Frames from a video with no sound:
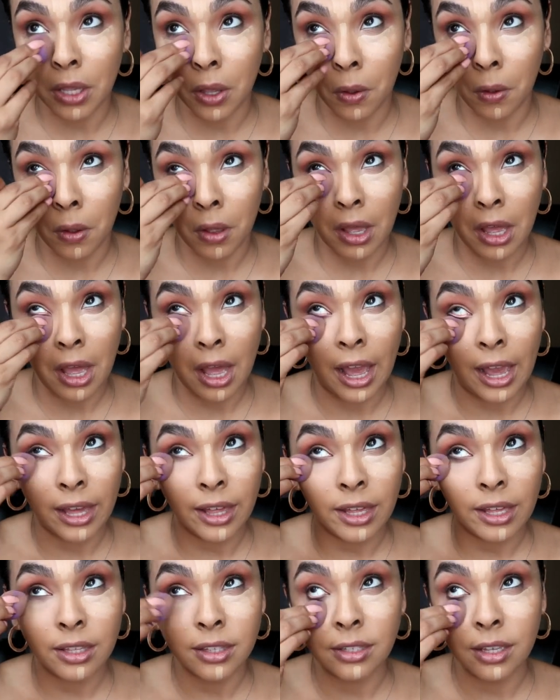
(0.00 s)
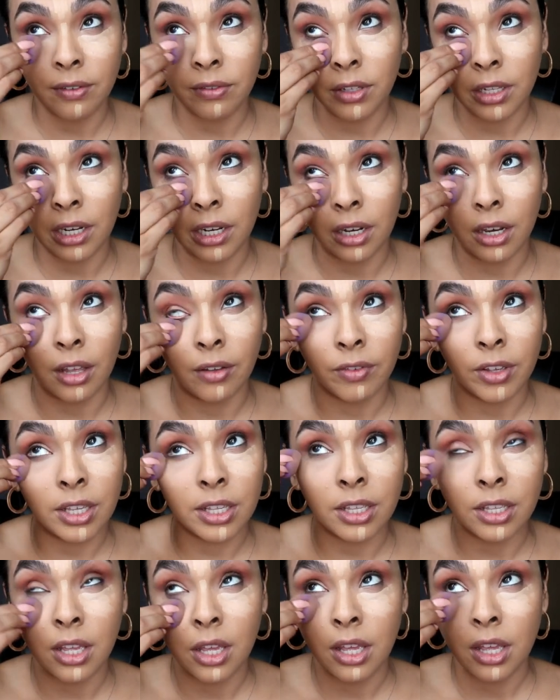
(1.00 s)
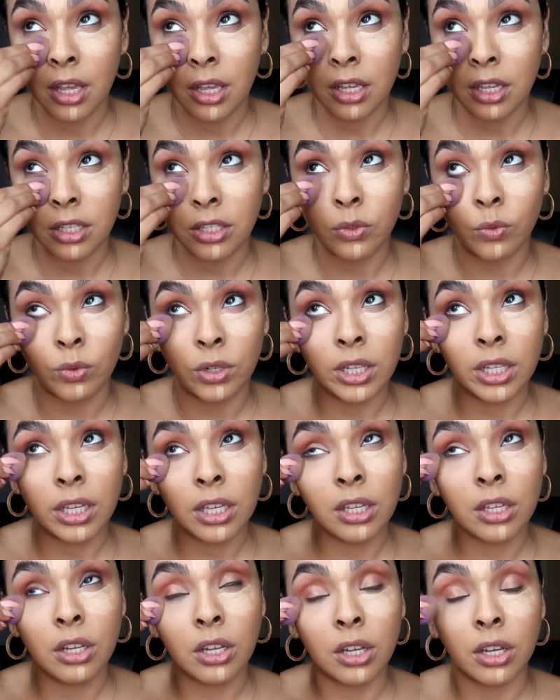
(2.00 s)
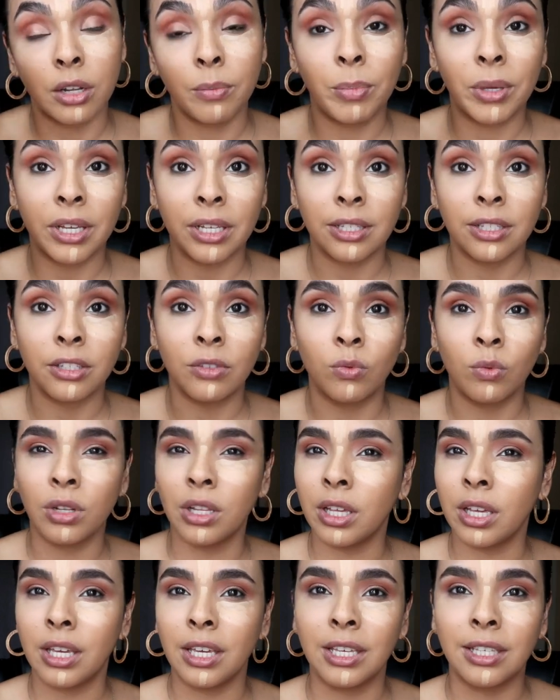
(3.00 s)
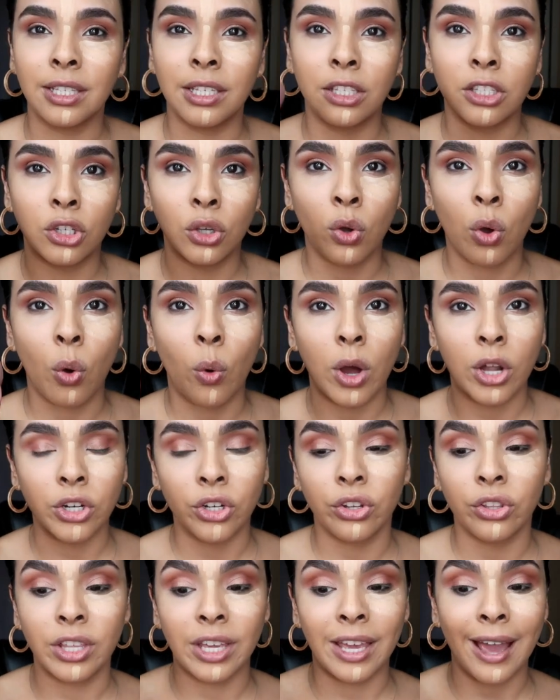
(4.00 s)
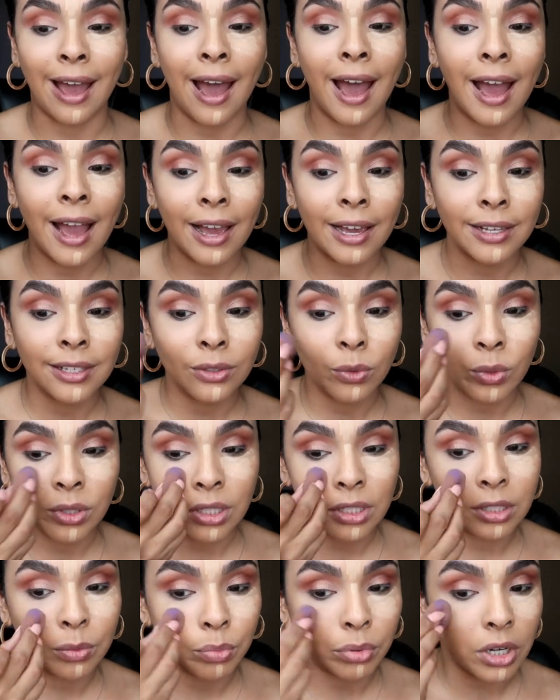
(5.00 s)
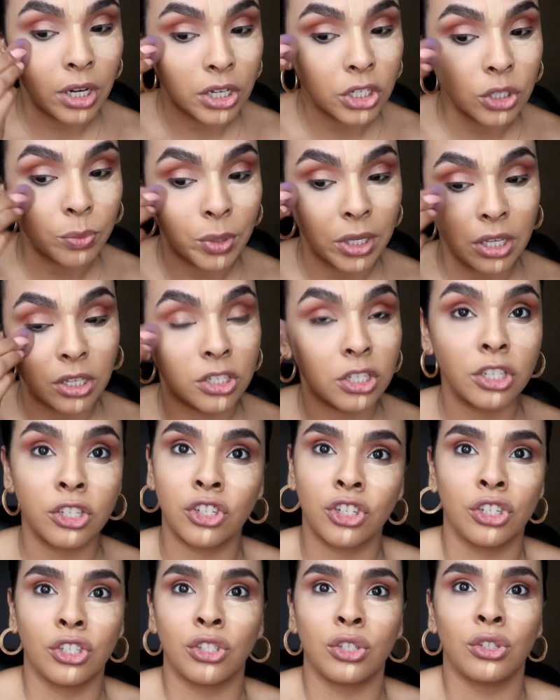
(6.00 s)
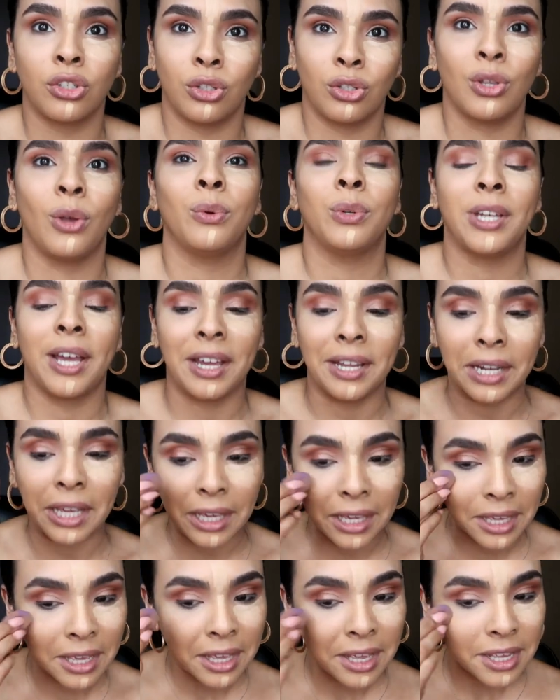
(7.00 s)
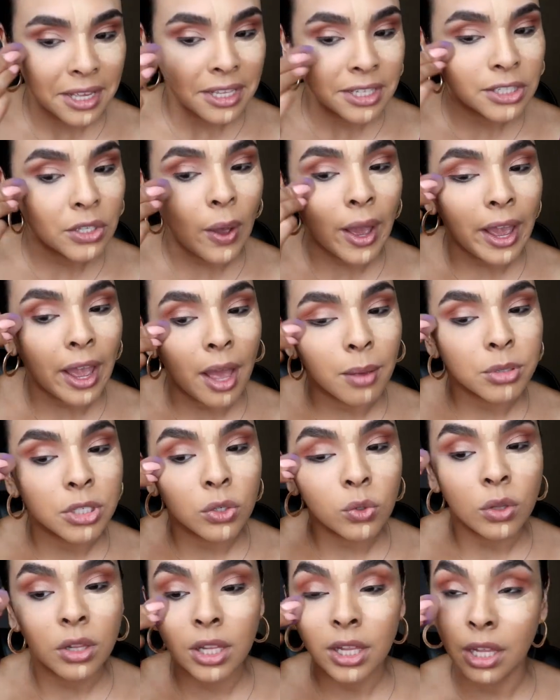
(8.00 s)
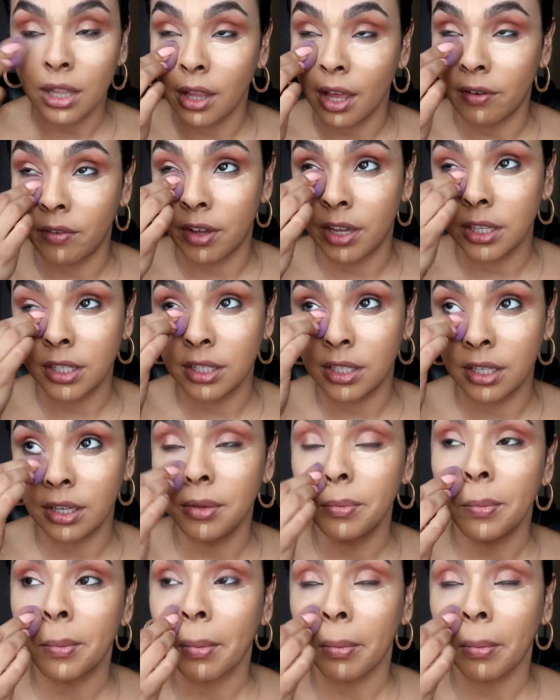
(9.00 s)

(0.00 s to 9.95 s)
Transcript: So I definitely love it. It's really good because it's really easy to go under the eyes with this brush because it's just so tiny. So I absolutely love it.